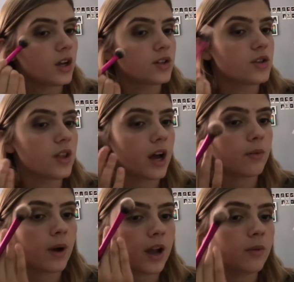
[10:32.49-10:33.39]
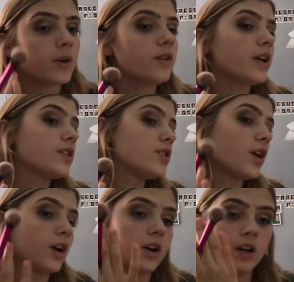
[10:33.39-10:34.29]
So that way when you like
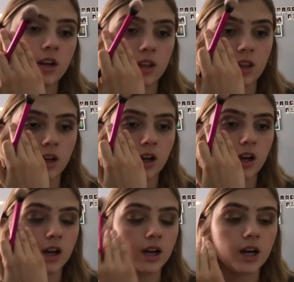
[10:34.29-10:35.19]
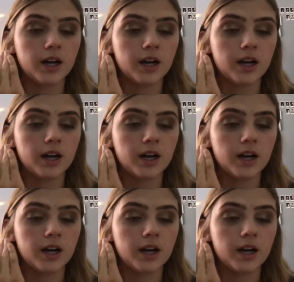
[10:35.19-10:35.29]
turn, the